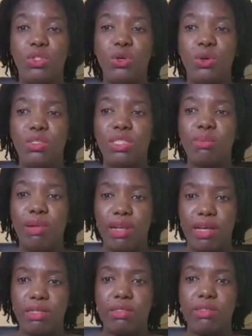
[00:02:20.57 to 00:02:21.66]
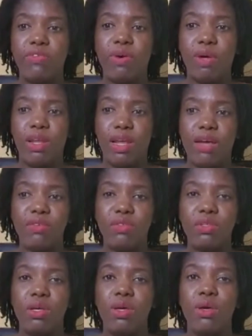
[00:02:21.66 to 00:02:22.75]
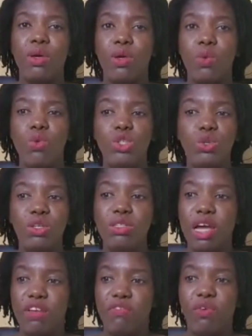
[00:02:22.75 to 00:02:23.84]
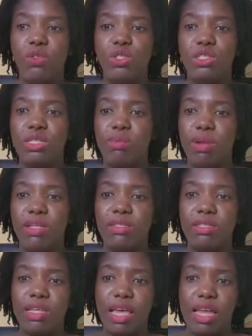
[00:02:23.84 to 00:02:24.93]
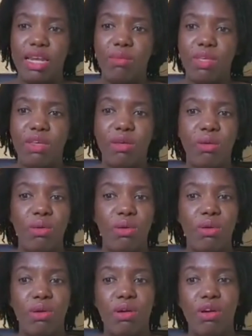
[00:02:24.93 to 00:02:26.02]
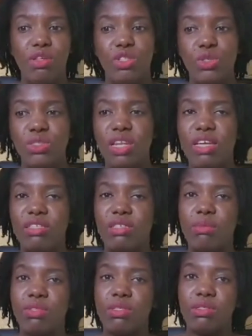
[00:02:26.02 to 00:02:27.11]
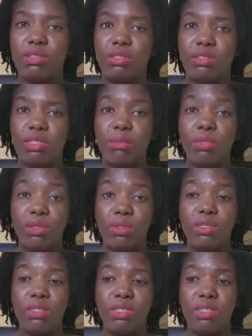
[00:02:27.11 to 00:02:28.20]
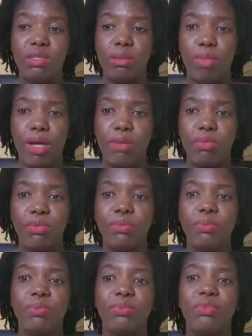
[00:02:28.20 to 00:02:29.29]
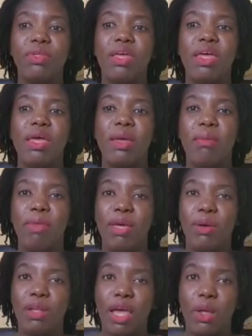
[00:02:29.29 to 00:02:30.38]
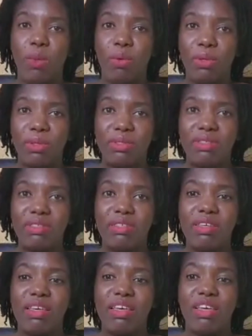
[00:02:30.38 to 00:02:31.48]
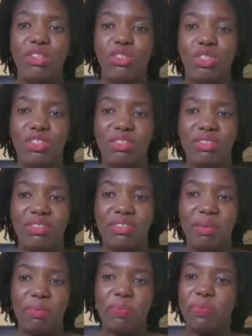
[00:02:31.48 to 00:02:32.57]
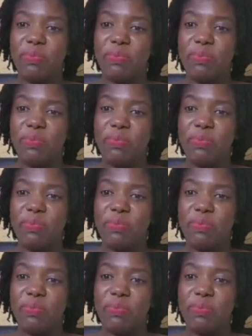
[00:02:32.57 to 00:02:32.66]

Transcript: God's plans for our lives. We should not divulge these plans to the enemy, just like Samson did in the Bible. May God help us in Jesus' name.